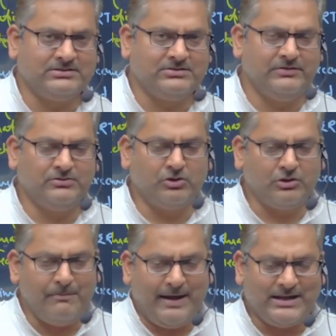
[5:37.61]
So when we talk of
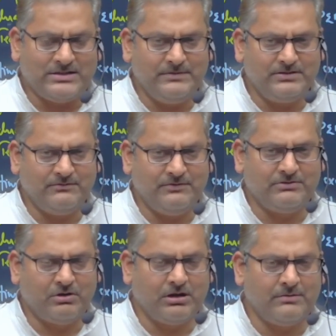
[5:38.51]
management, when we
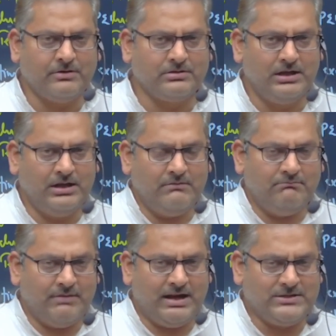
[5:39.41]
talk about
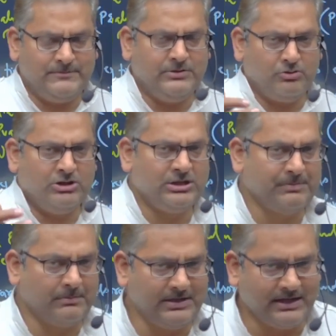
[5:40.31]
management oriented
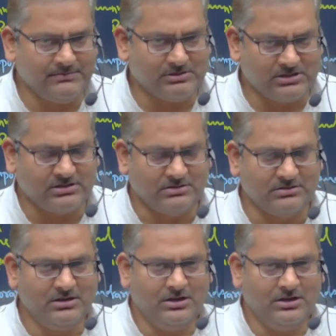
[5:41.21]
public administration,